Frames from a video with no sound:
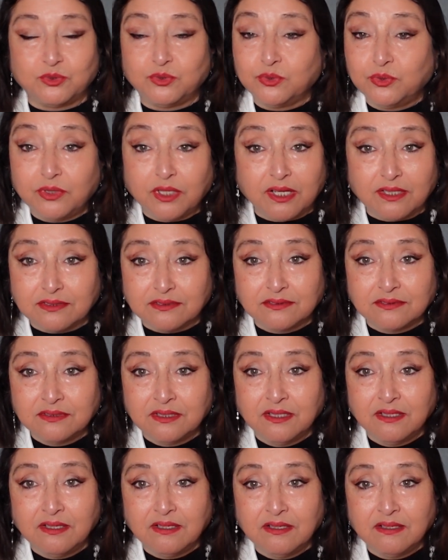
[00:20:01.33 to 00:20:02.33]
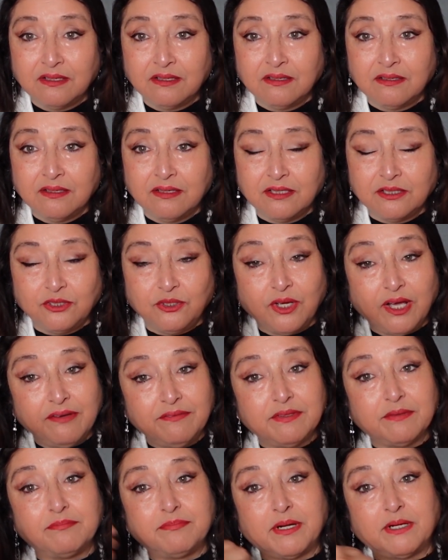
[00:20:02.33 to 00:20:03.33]
do that. You
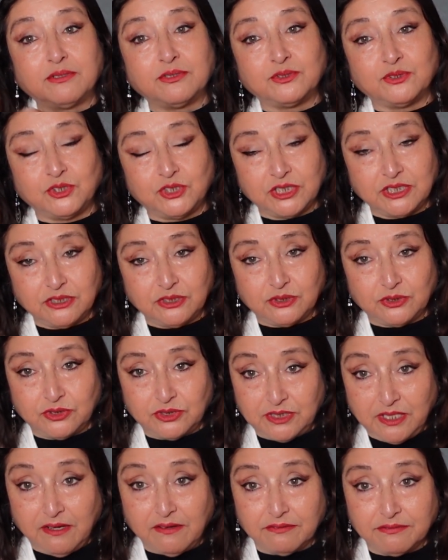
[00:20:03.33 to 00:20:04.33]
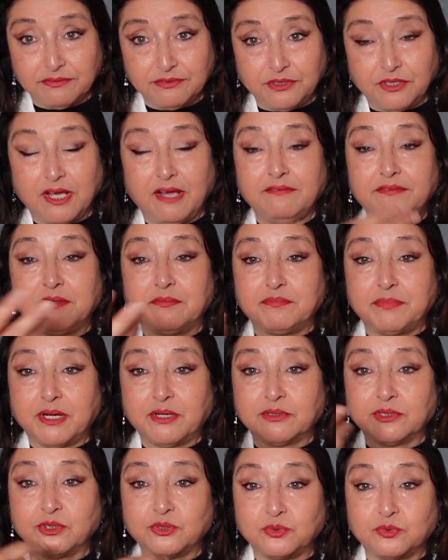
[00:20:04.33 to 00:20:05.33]
have the power to change yourself. You have the
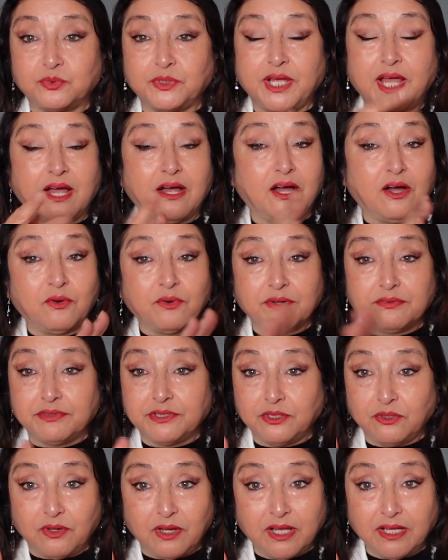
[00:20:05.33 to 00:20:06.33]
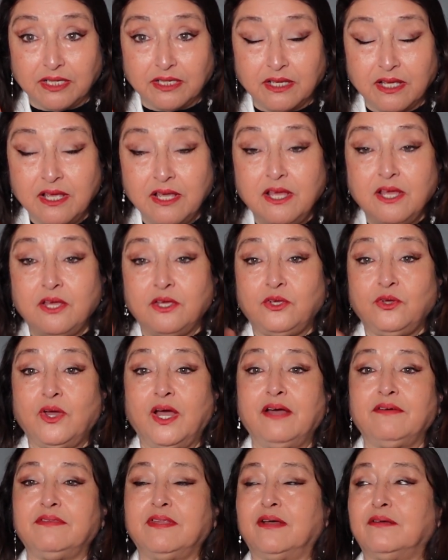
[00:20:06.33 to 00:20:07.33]
power to react however you like. You
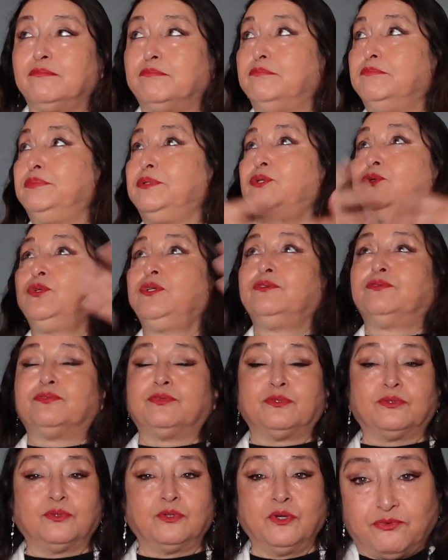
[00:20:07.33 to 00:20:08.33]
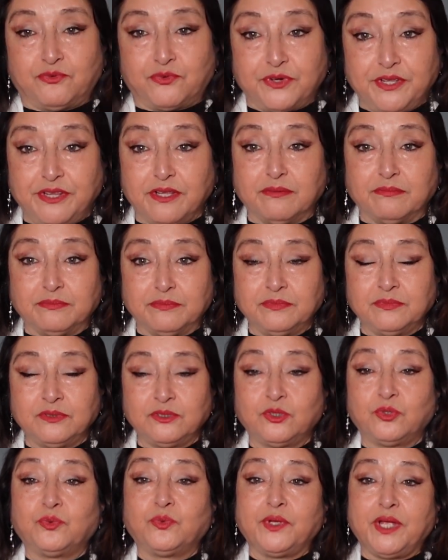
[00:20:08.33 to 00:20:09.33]
have that beautiful freedom
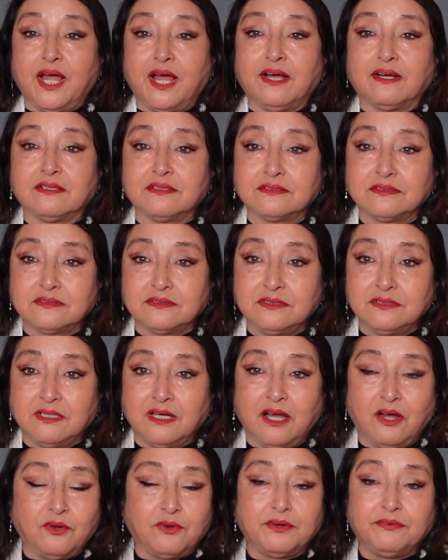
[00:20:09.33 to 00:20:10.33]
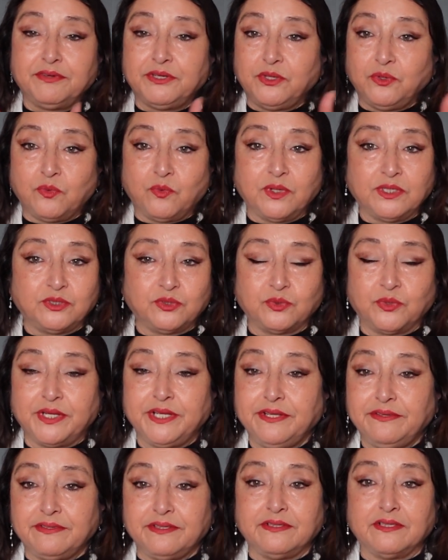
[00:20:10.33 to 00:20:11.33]
to react however you want to
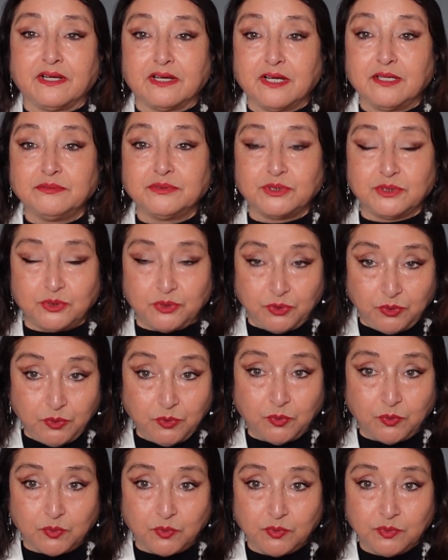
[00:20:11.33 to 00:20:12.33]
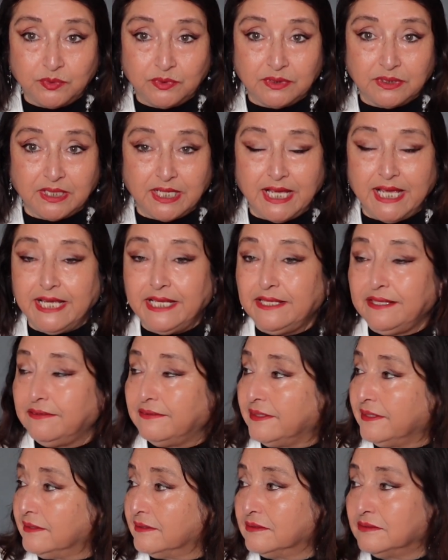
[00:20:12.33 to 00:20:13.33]
anything that comes to you.
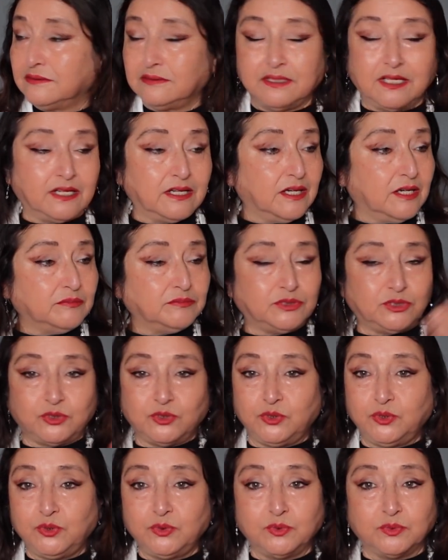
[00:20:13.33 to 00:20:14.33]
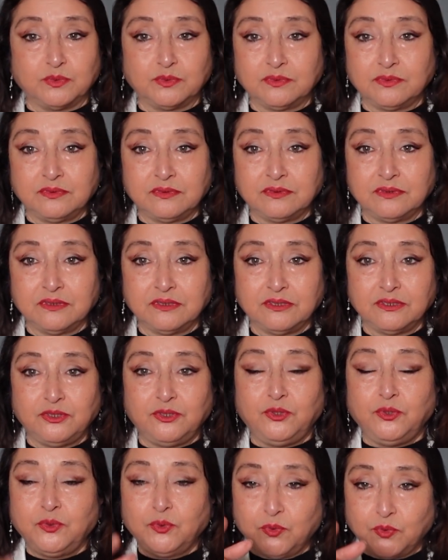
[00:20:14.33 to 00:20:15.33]
Anything that comes to you.
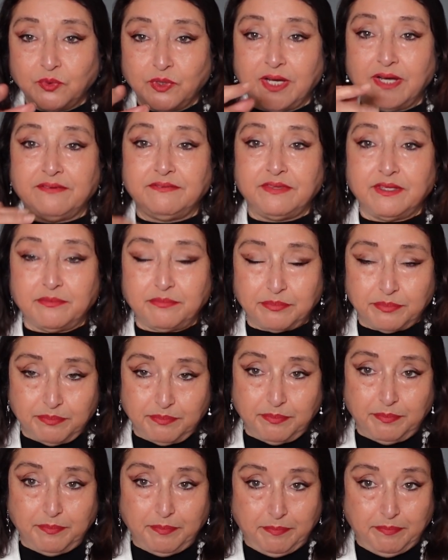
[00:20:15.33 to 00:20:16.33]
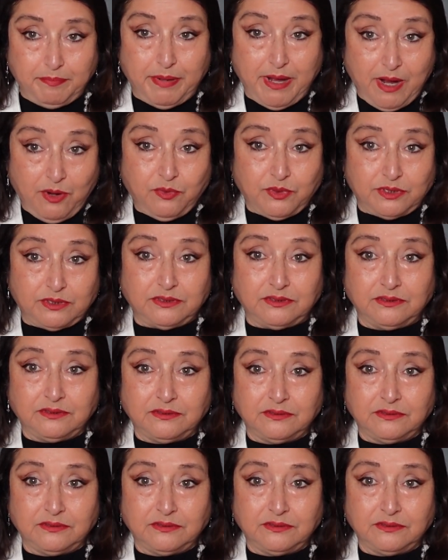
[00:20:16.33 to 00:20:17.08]
You have that power